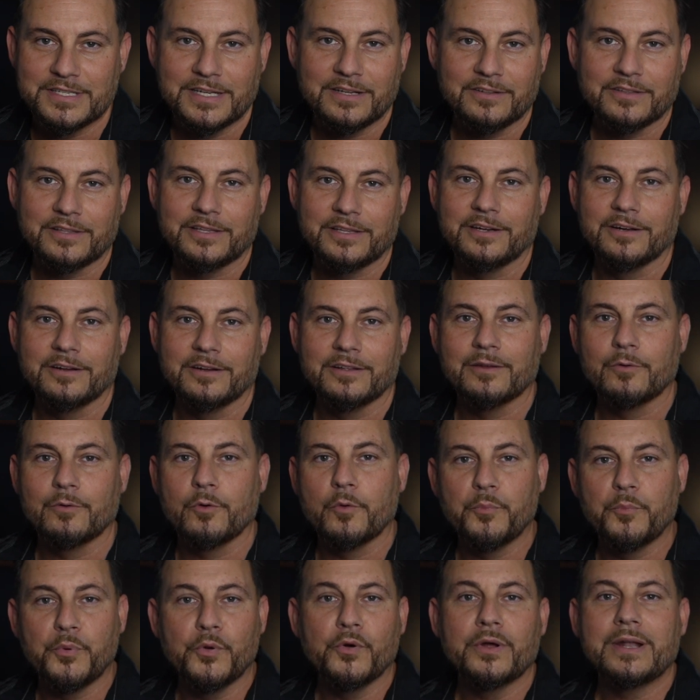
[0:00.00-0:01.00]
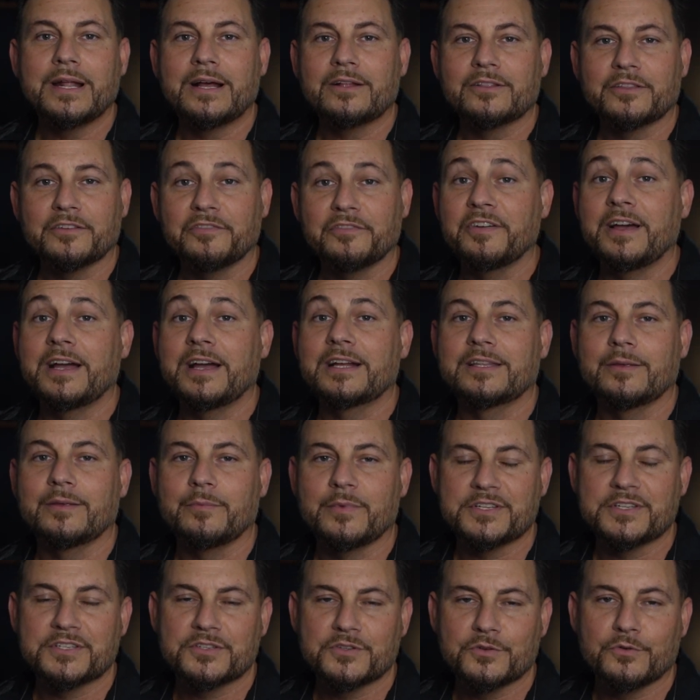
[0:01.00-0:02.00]
out there that will point out the fact that
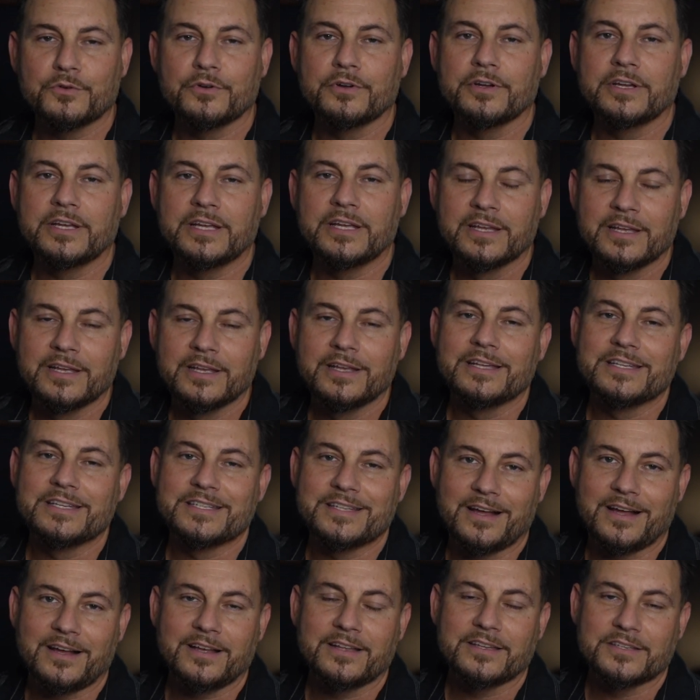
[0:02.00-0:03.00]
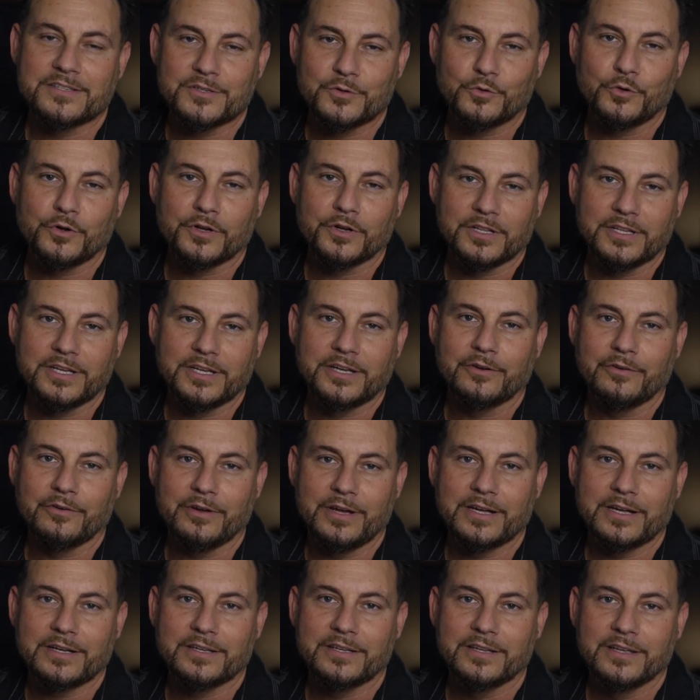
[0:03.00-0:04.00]
my story is not historically
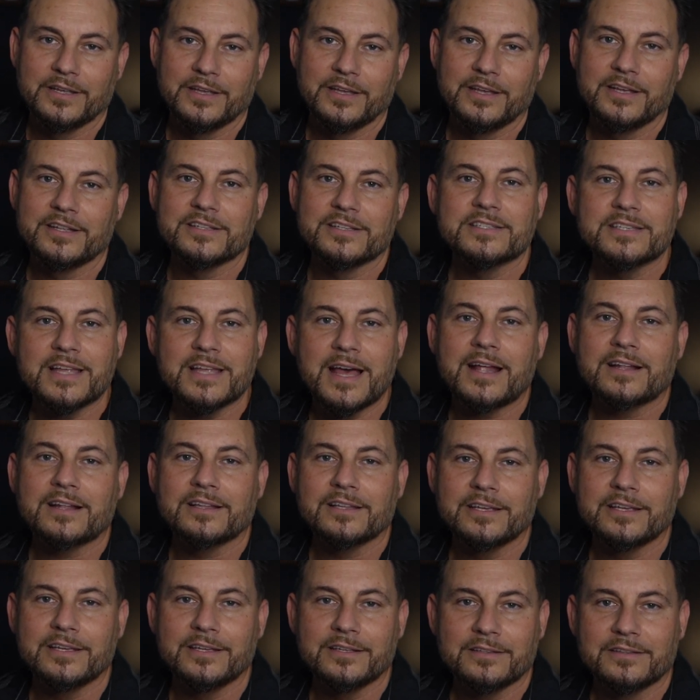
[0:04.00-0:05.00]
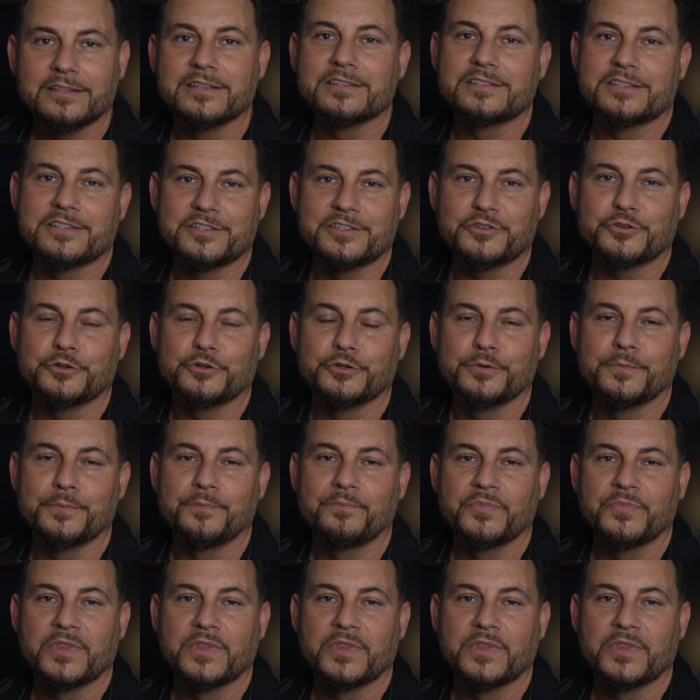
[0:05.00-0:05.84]
correct. And sadly, this is true.